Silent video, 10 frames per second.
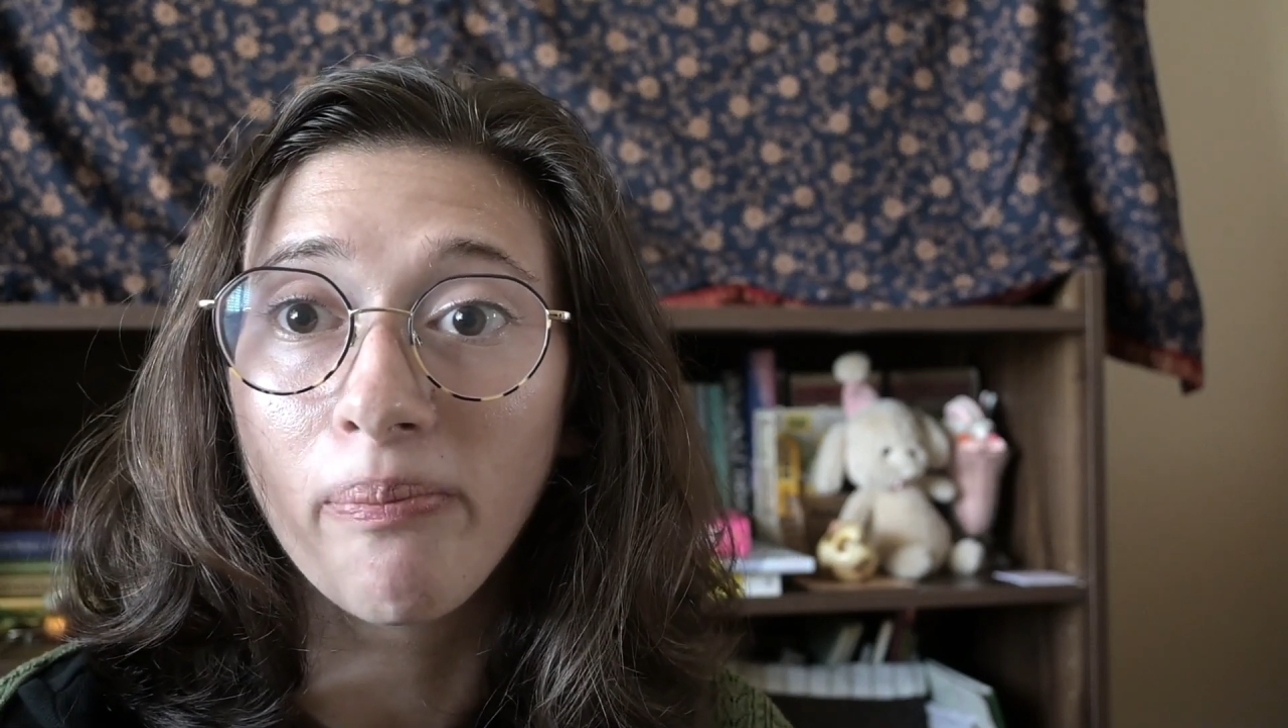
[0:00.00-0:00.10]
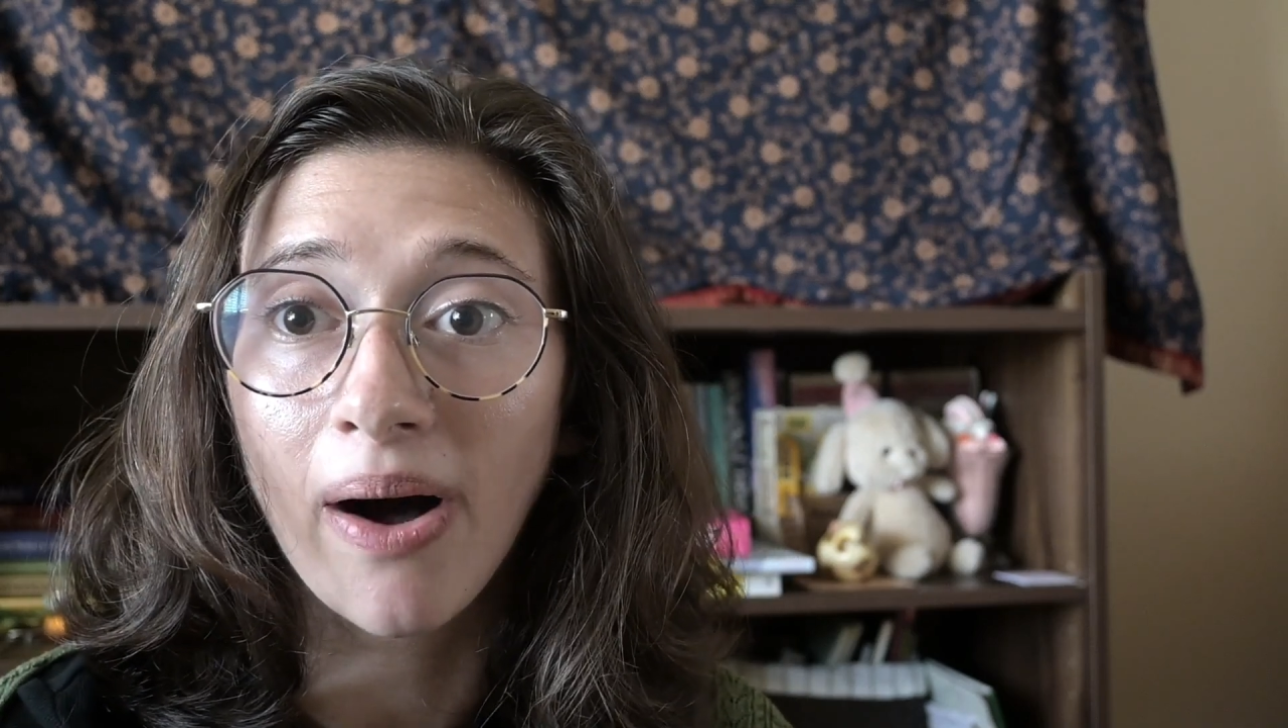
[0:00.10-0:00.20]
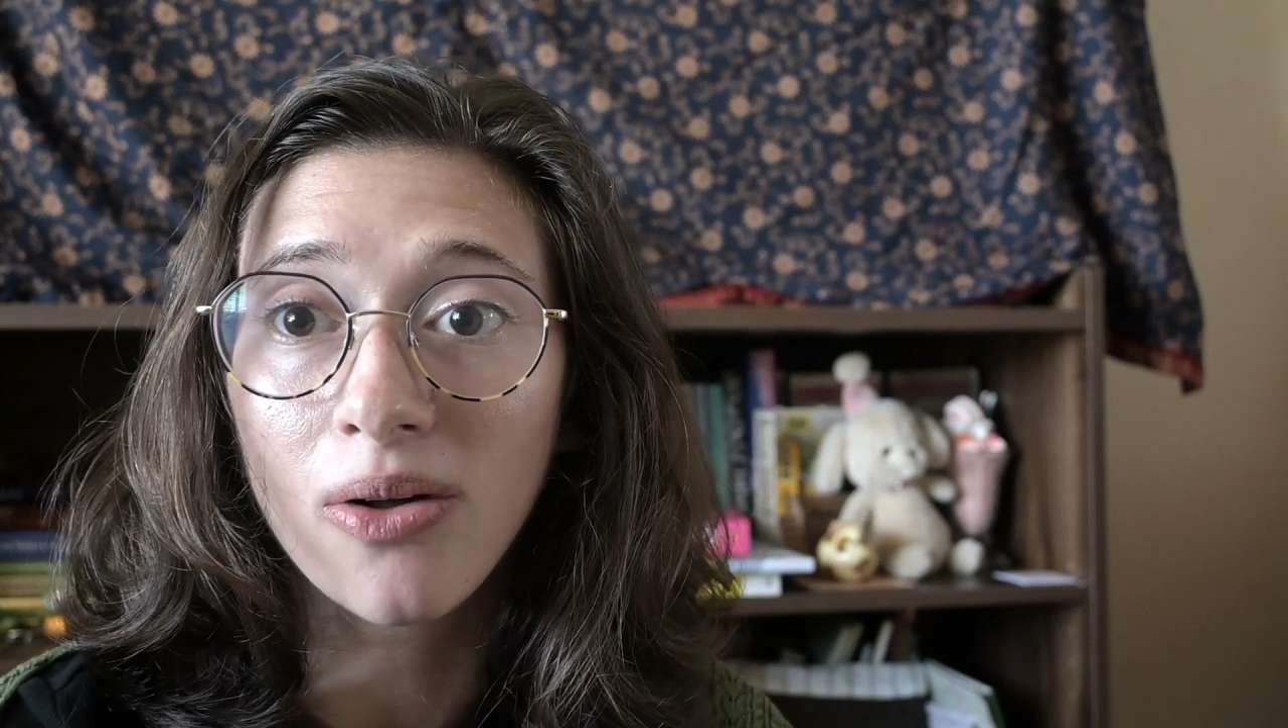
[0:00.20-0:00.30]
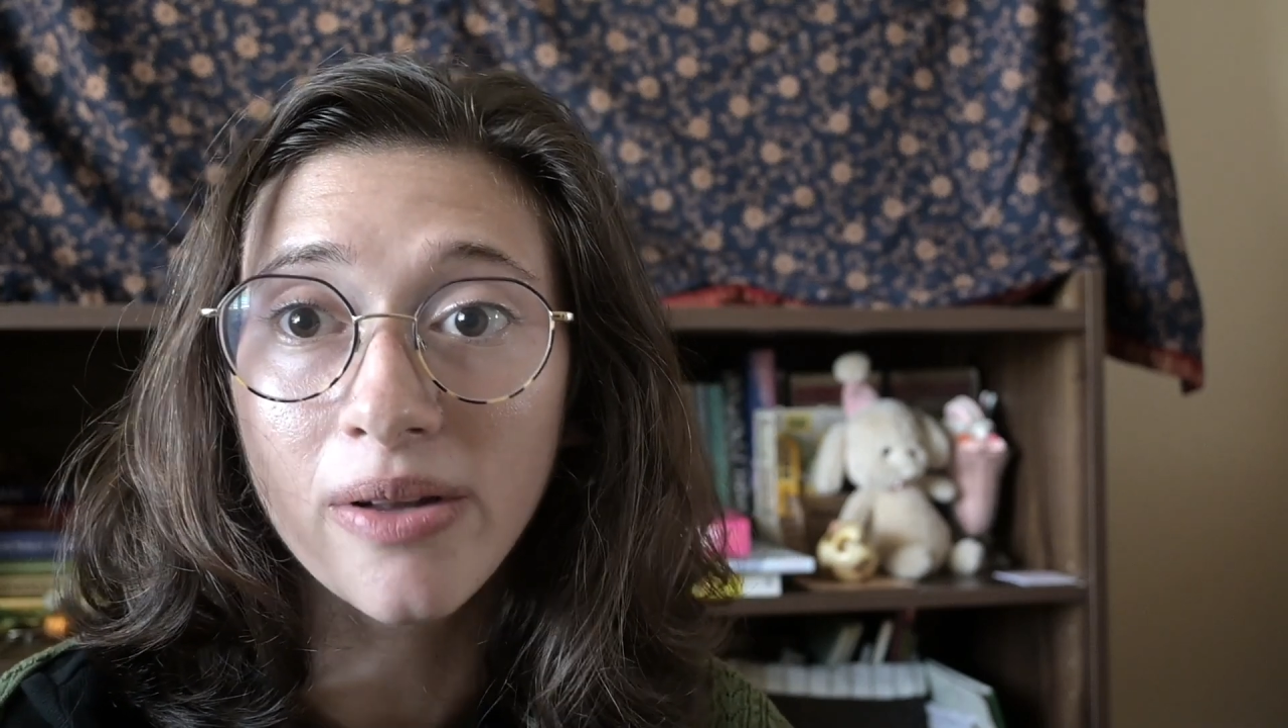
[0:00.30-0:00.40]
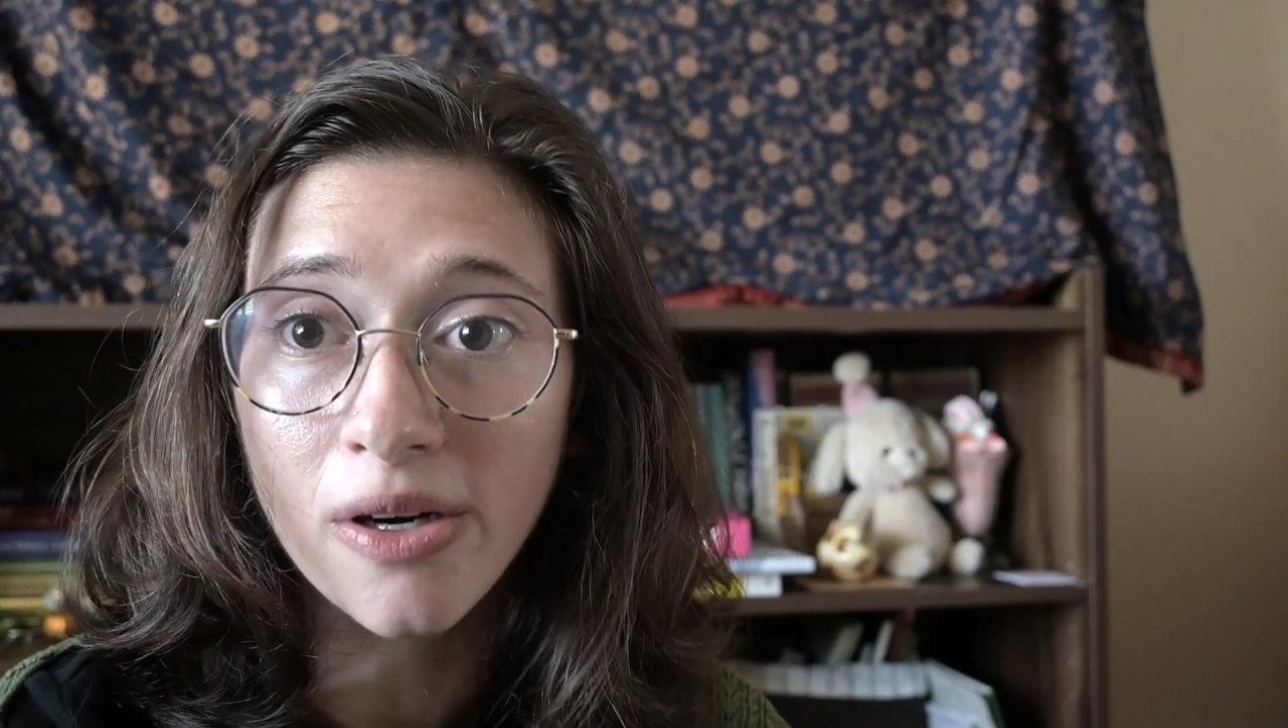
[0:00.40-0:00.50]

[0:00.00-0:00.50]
about